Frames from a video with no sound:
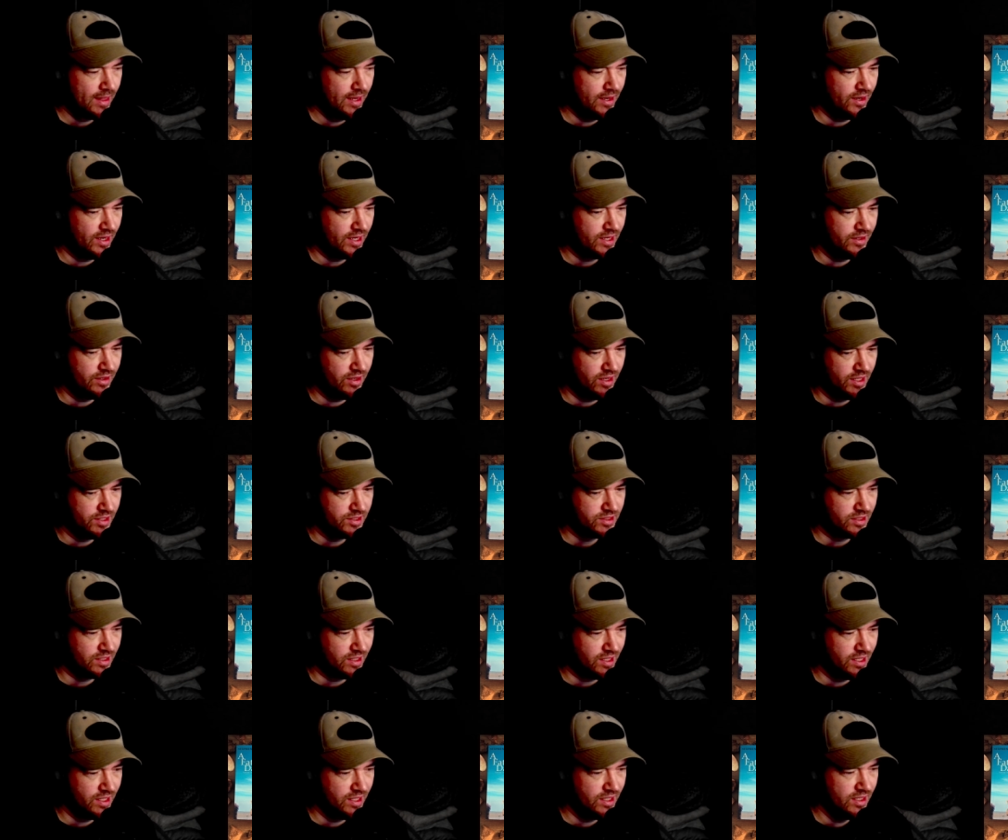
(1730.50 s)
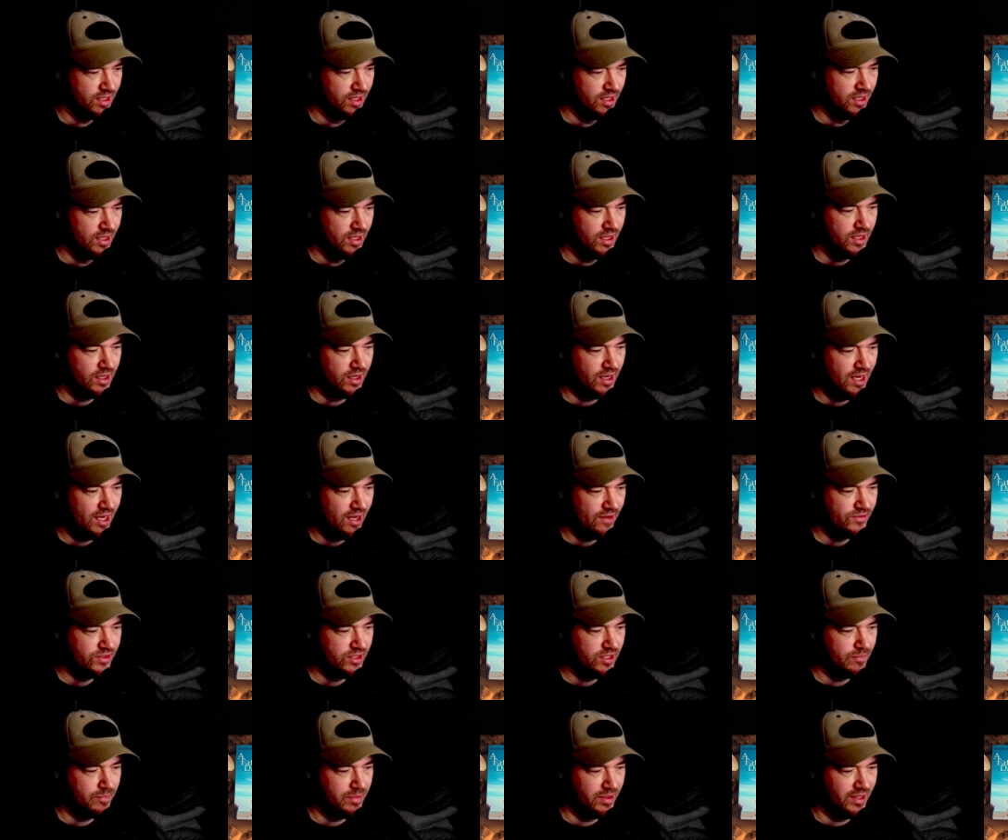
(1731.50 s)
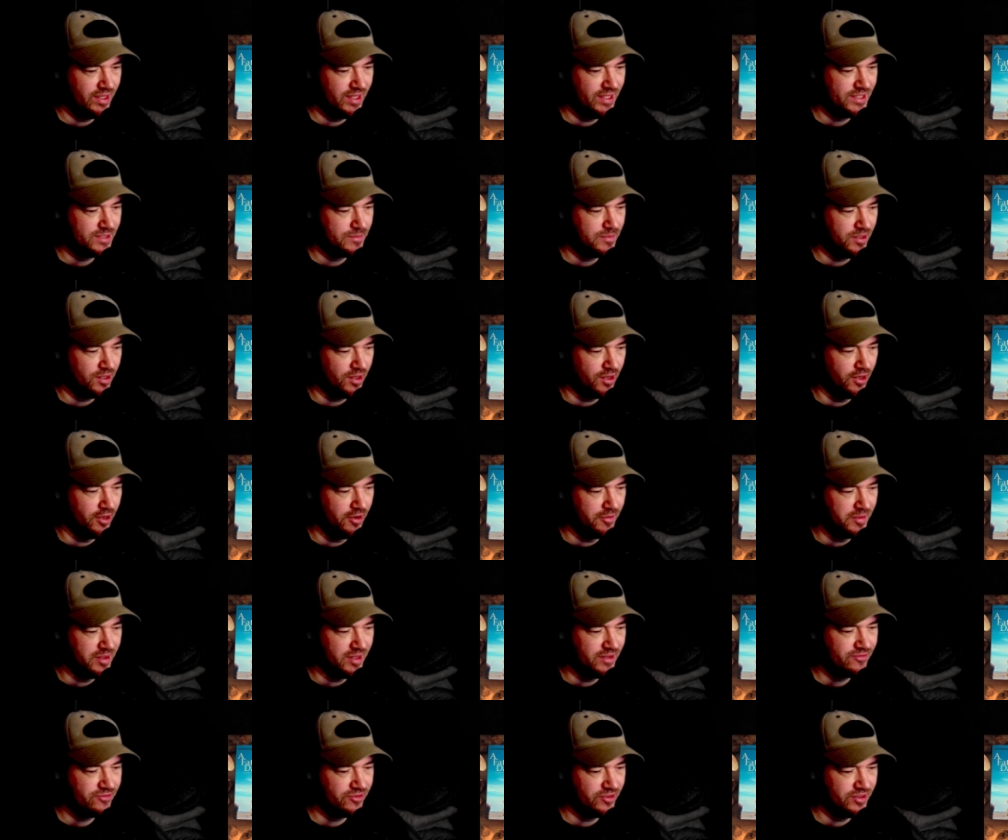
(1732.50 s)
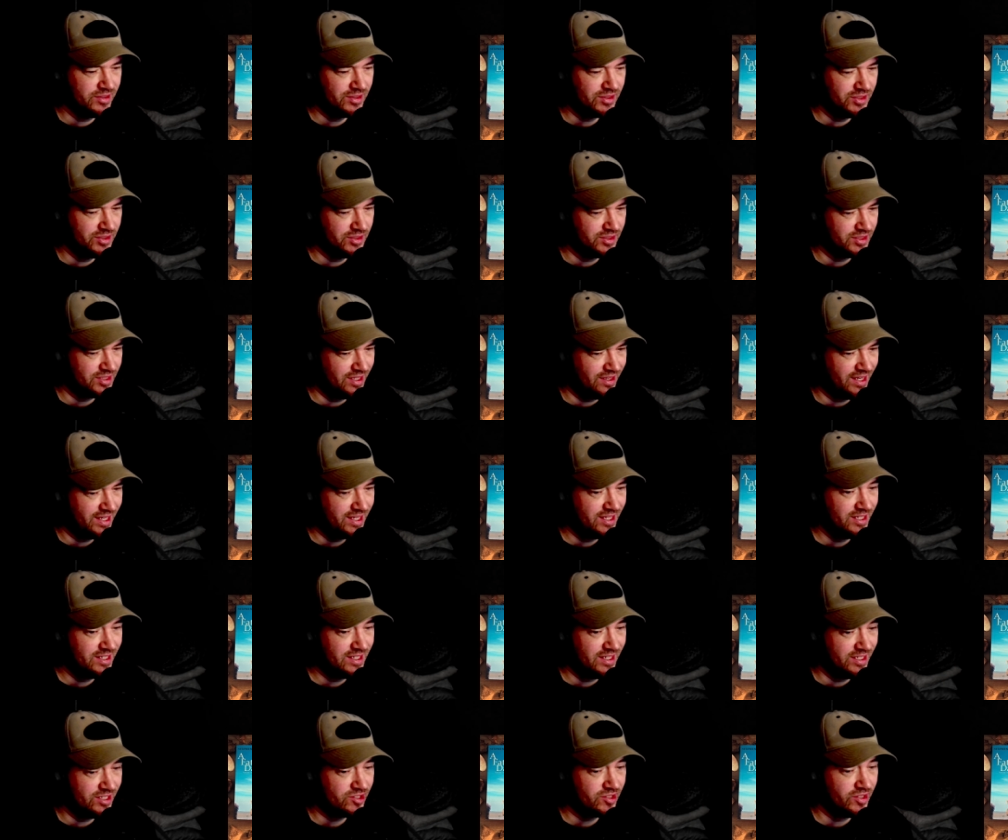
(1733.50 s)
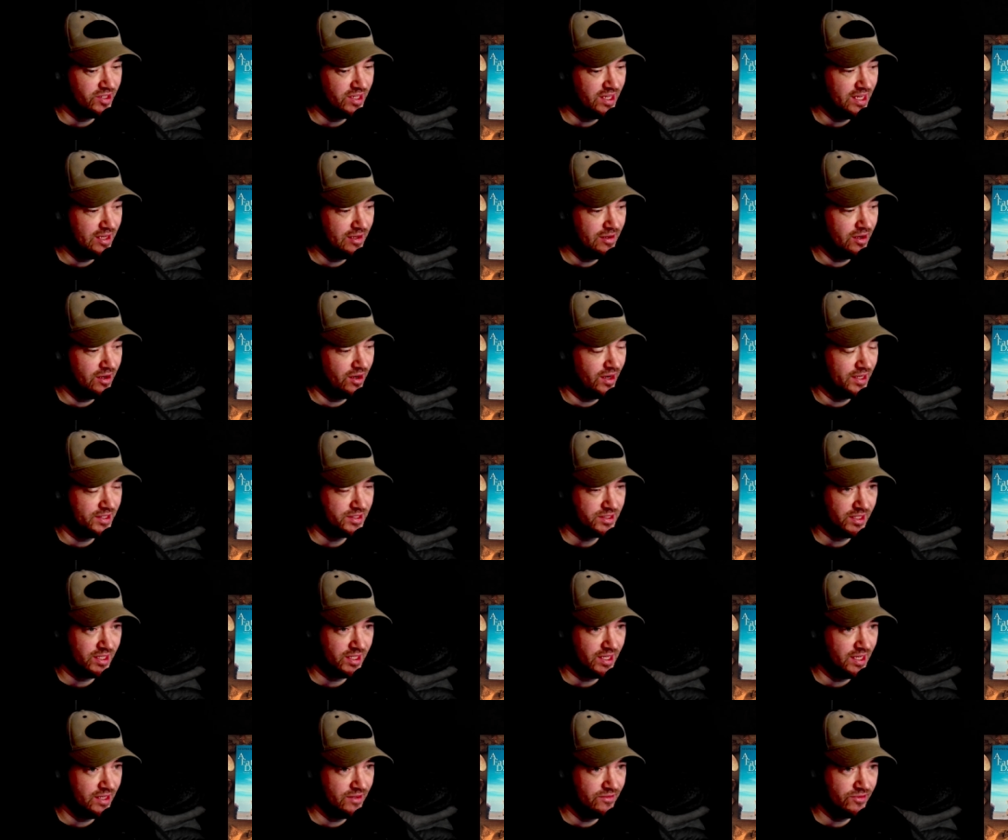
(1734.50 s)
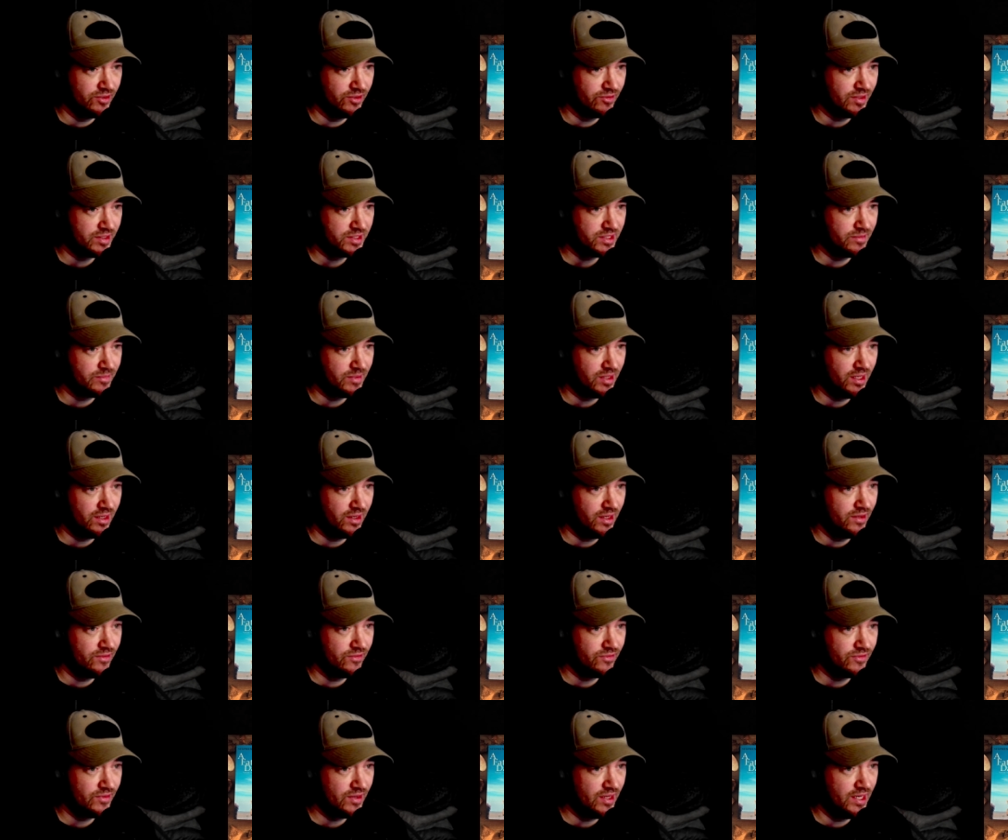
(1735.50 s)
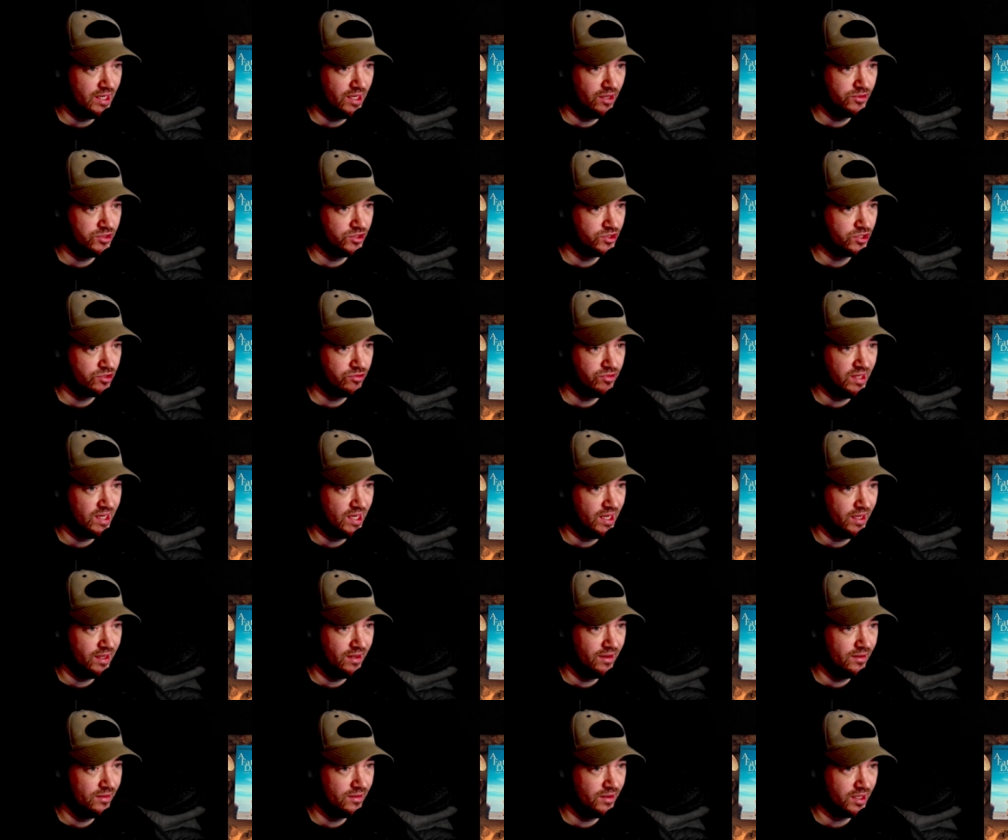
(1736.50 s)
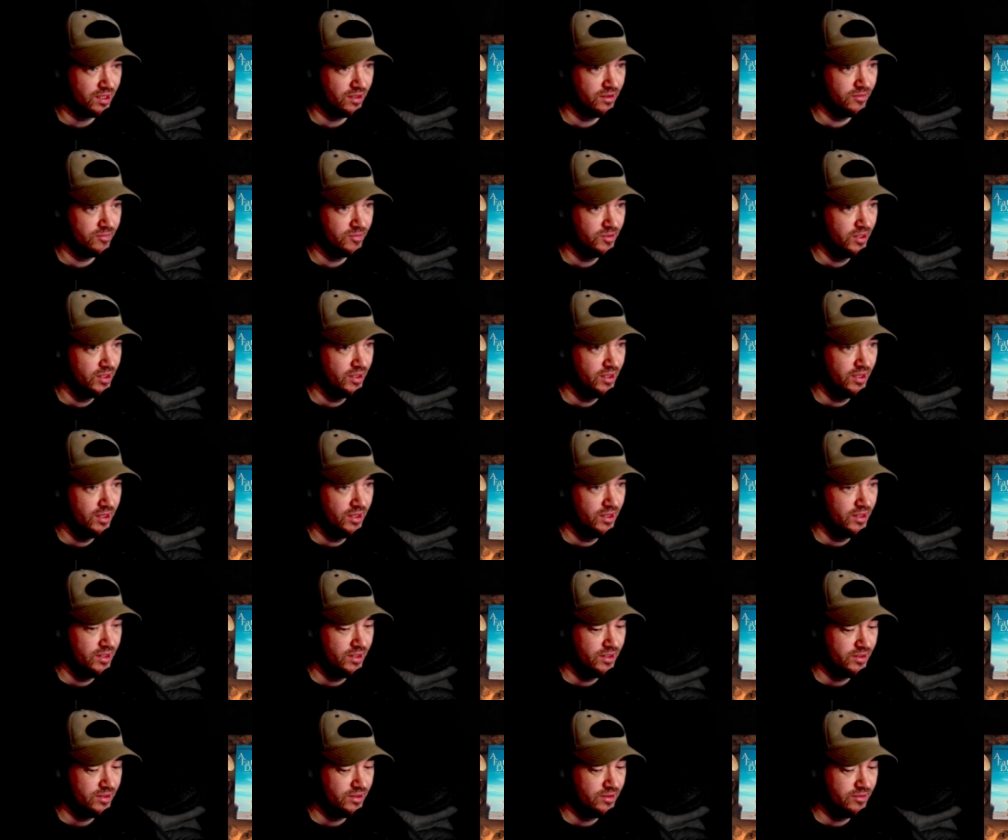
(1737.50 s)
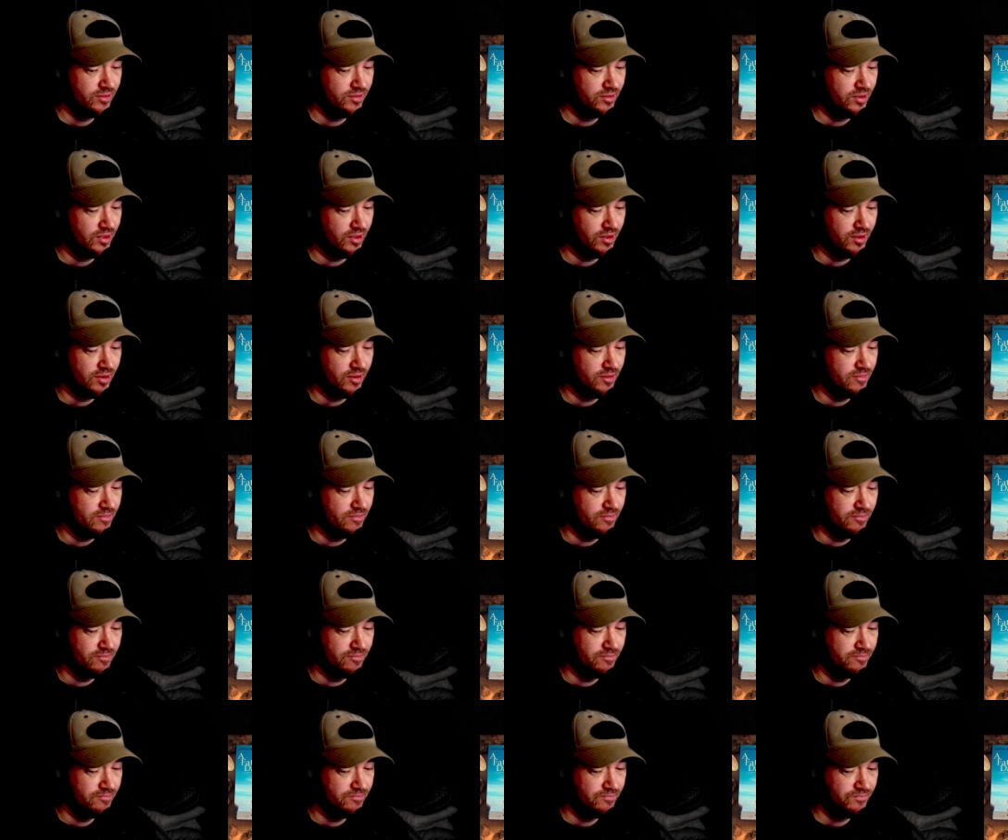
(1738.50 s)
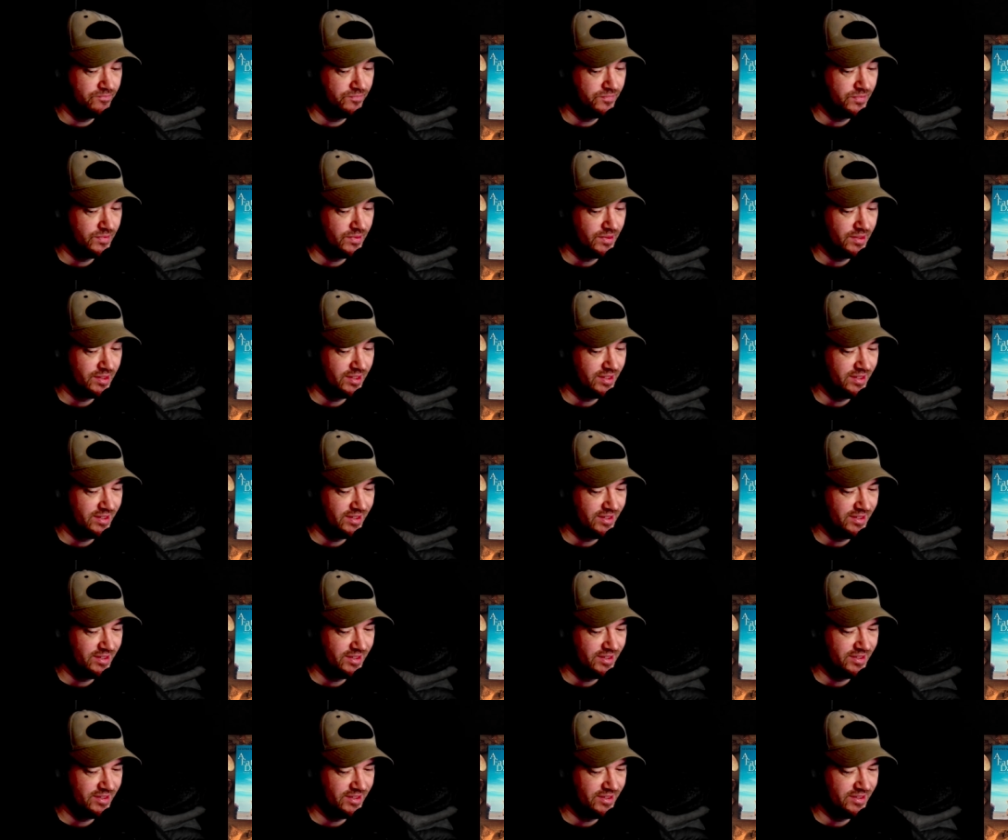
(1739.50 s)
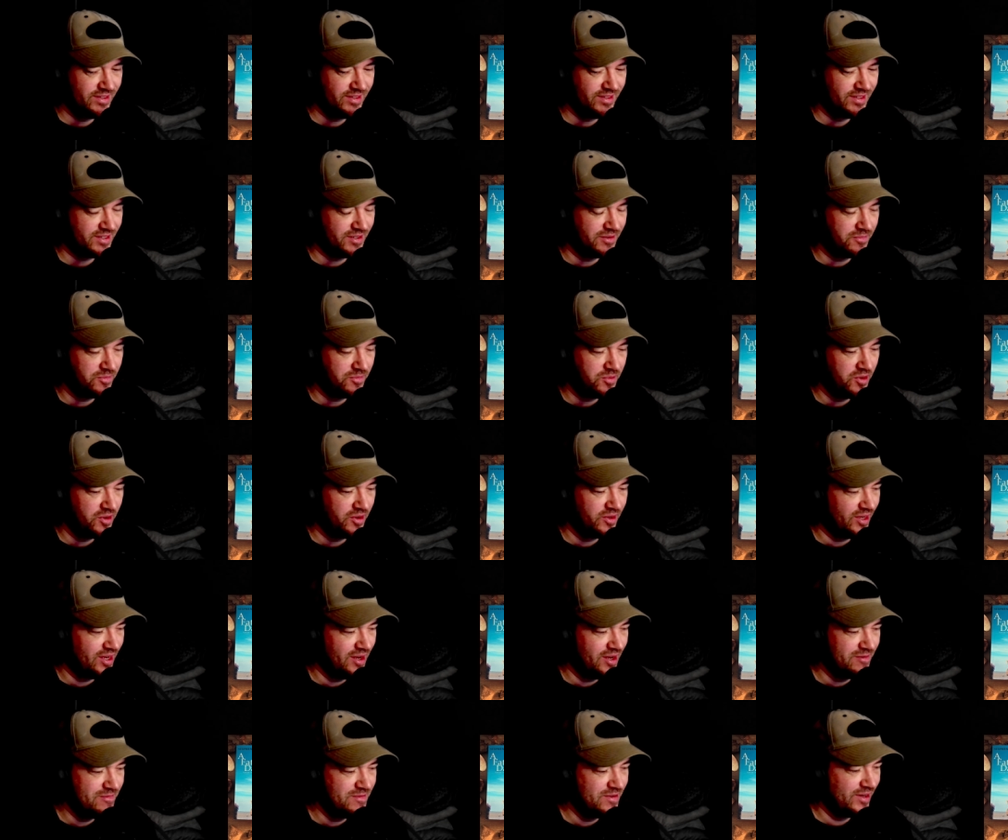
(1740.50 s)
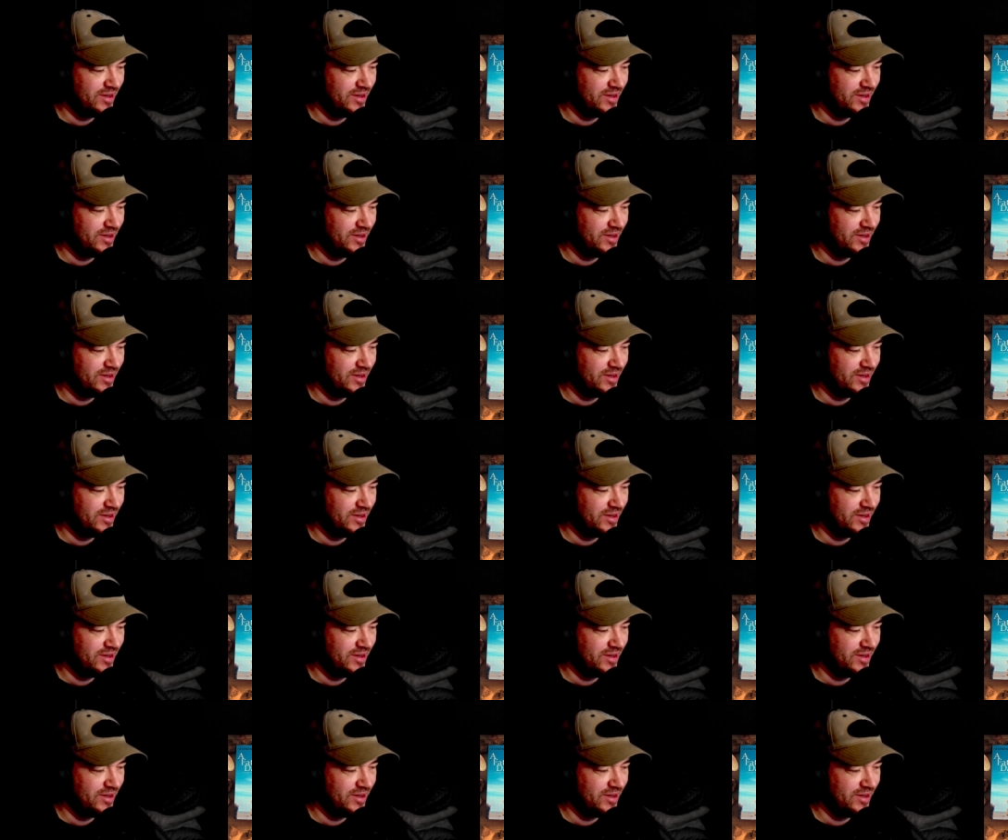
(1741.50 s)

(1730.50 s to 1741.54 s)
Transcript: and I can isolate. I have the ability to be a hermit, for instance, and I could literally isolate for the rest of my life. And I'll just create like a, um, like a work, like